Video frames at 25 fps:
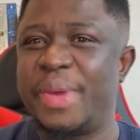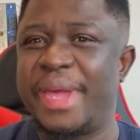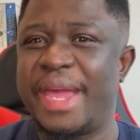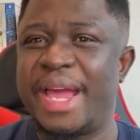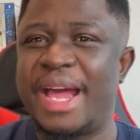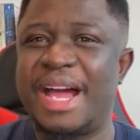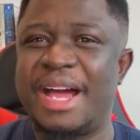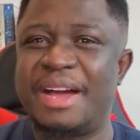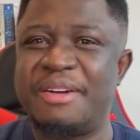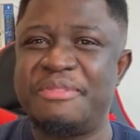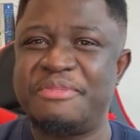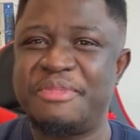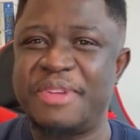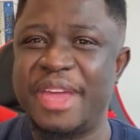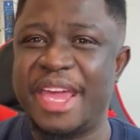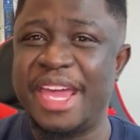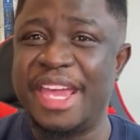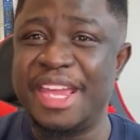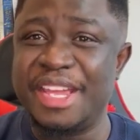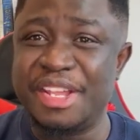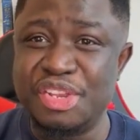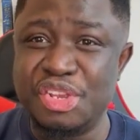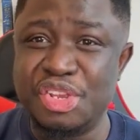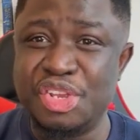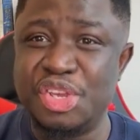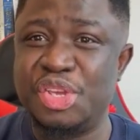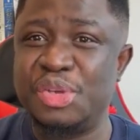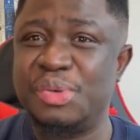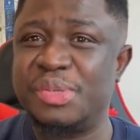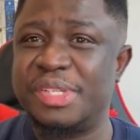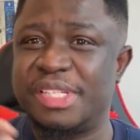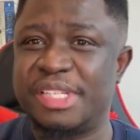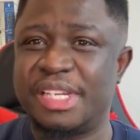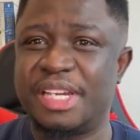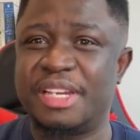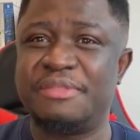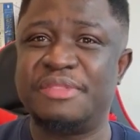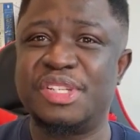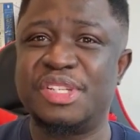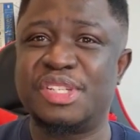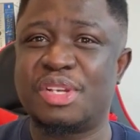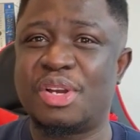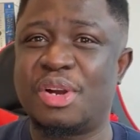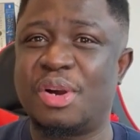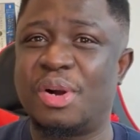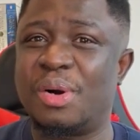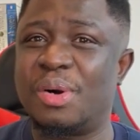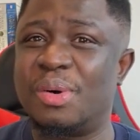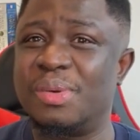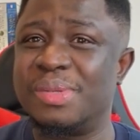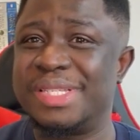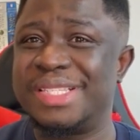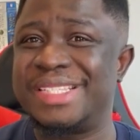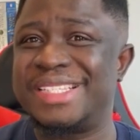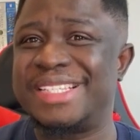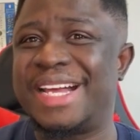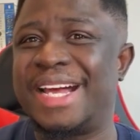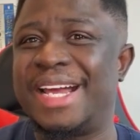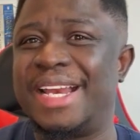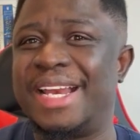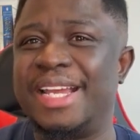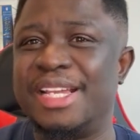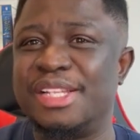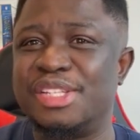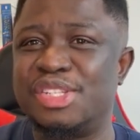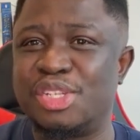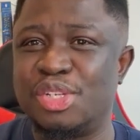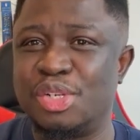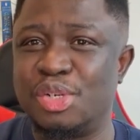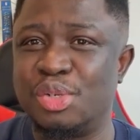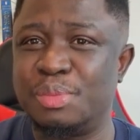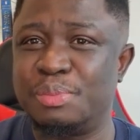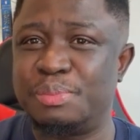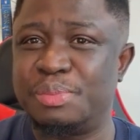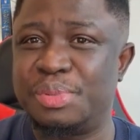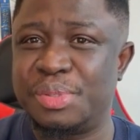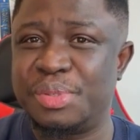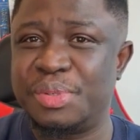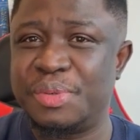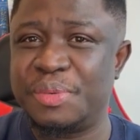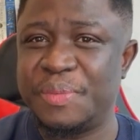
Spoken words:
So we have a new service called Talent Loop.